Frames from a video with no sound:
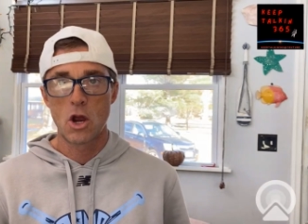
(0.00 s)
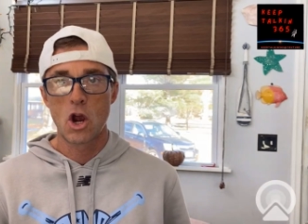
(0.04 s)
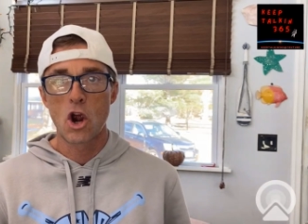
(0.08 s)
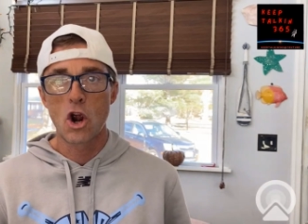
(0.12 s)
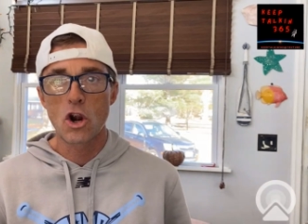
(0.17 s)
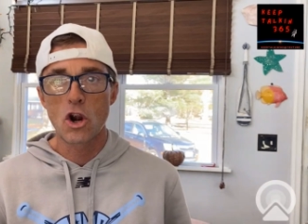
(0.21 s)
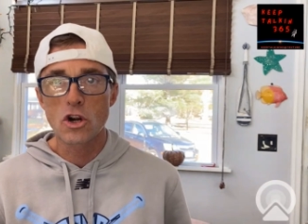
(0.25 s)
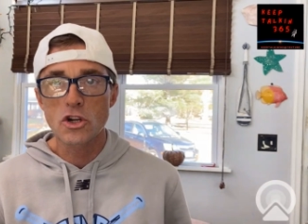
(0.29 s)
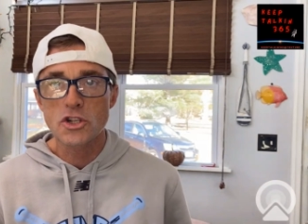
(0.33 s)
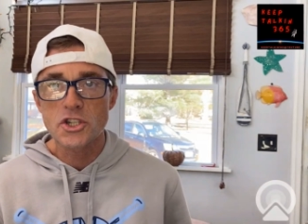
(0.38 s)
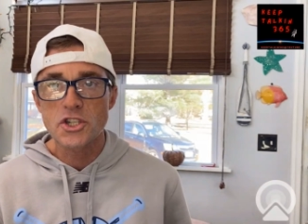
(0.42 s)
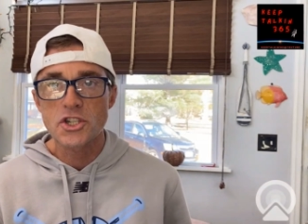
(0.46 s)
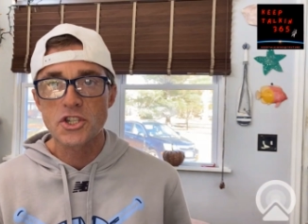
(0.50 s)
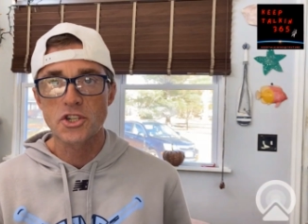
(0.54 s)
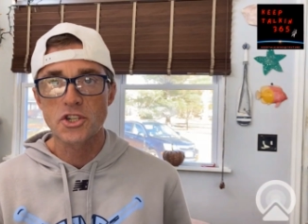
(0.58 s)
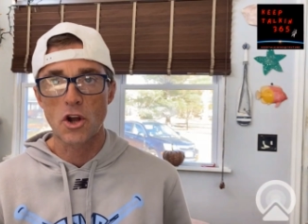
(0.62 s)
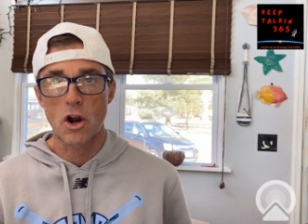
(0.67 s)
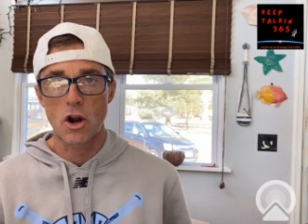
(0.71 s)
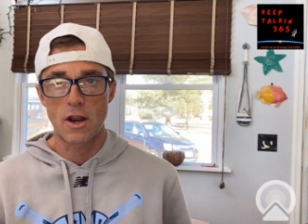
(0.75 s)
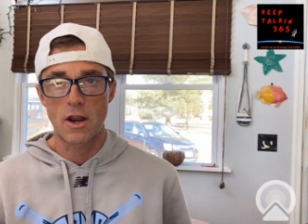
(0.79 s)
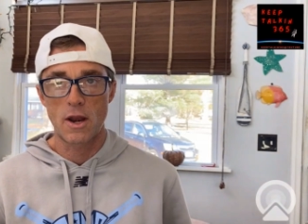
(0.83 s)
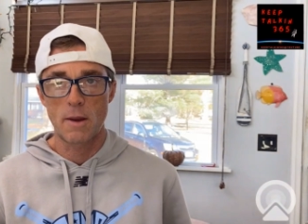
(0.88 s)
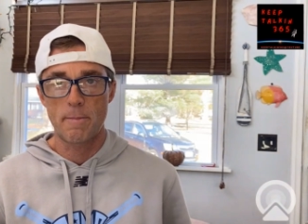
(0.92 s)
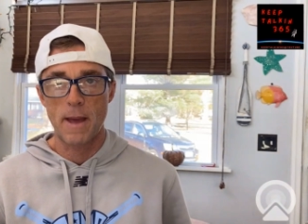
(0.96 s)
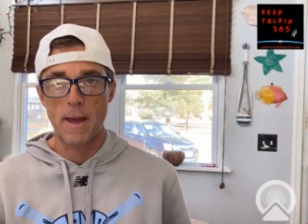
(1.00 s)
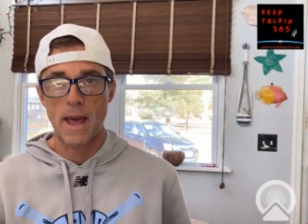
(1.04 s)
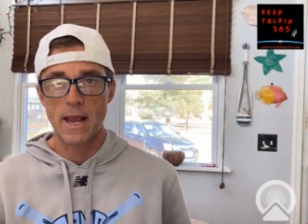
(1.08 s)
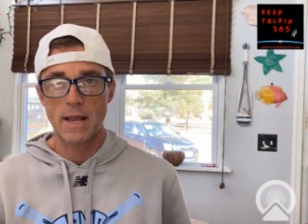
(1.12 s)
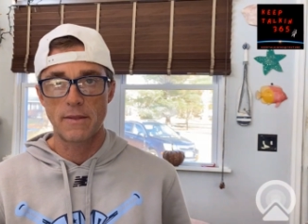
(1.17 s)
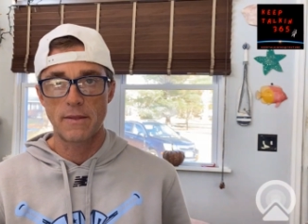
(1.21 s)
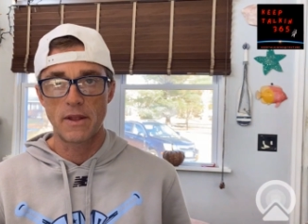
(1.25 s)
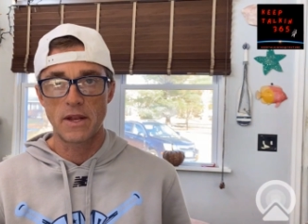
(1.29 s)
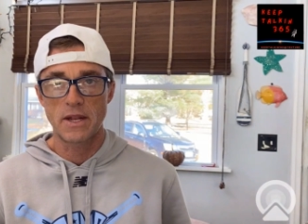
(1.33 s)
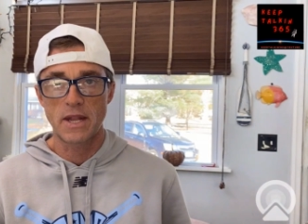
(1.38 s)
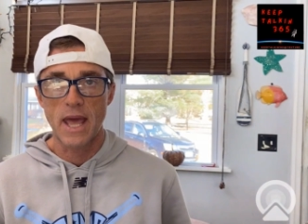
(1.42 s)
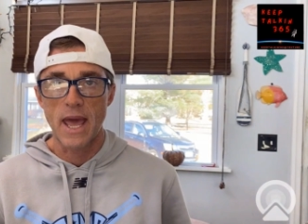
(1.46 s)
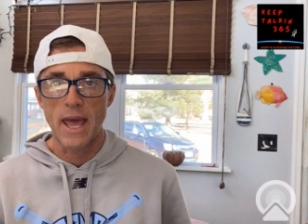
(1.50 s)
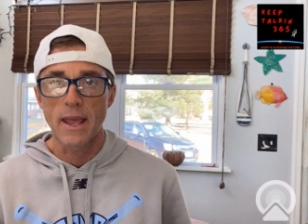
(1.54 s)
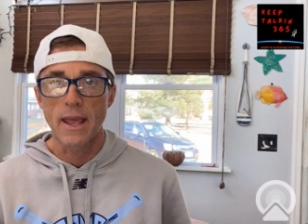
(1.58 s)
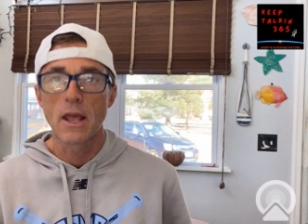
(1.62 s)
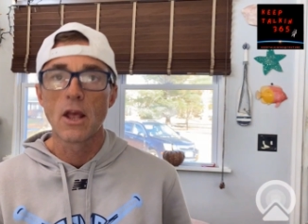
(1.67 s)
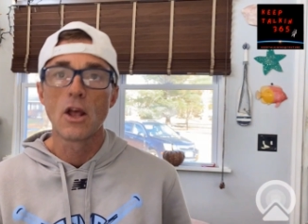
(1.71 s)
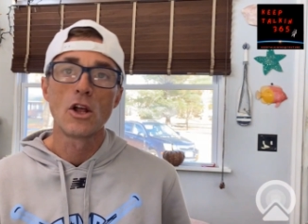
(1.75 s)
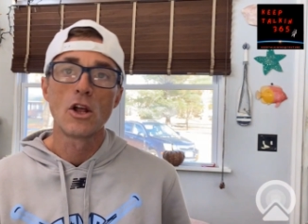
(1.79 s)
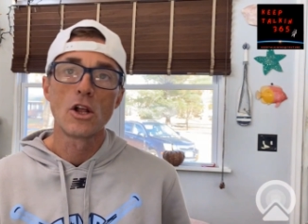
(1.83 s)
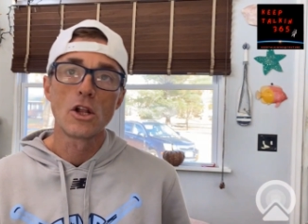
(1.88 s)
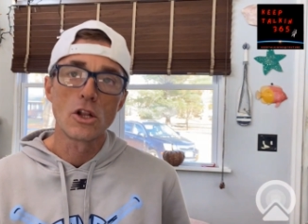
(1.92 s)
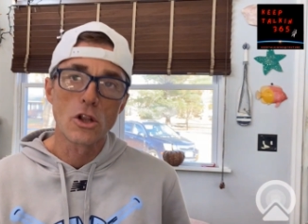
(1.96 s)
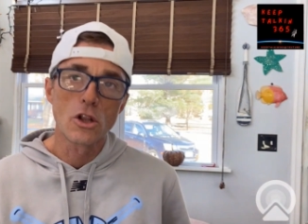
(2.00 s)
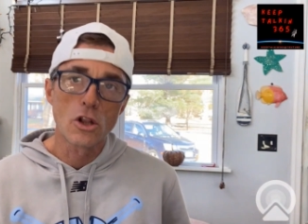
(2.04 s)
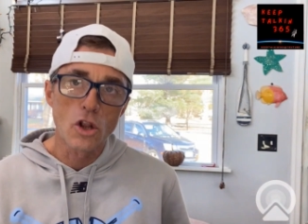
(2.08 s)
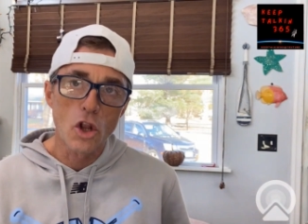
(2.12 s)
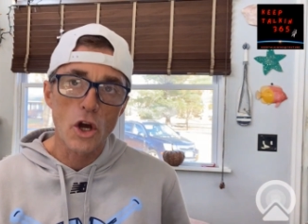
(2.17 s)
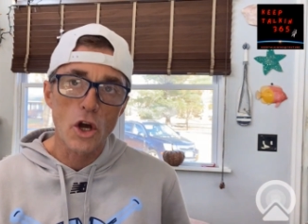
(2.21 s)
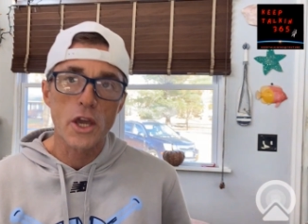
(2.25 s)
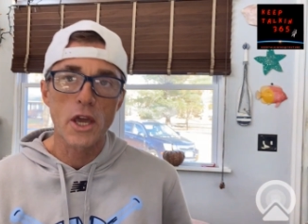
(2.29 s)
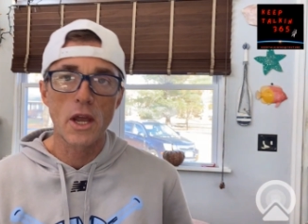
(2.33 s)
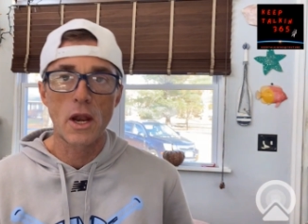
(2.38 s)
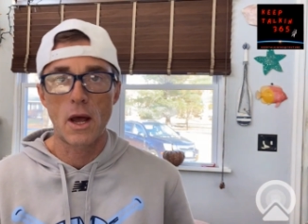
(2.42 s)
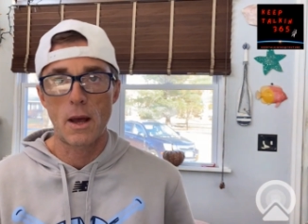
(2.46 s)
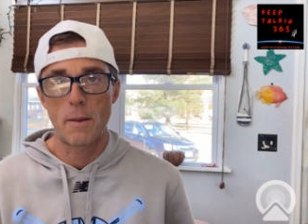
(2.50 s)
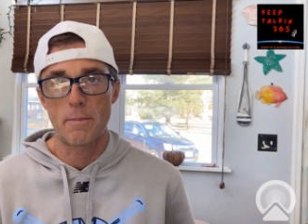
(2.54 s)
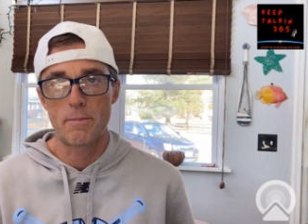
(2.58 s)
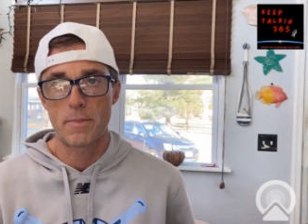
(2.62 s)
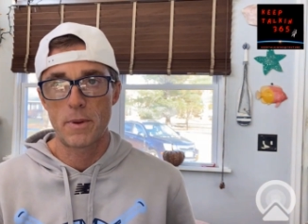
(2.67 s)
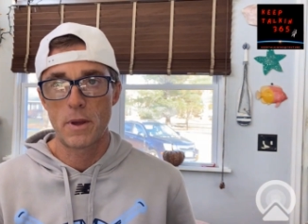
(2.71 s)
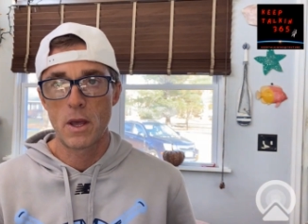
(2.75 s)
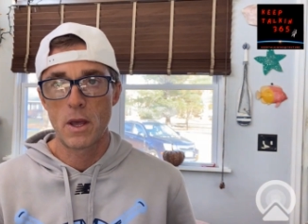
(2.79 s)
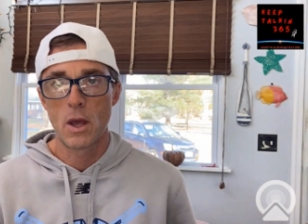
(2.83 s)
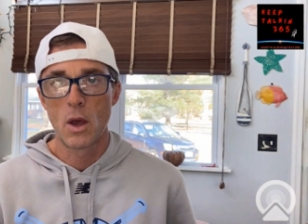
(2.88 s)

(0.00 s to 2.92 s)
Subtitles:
Hearst started it back in the day. Look it up.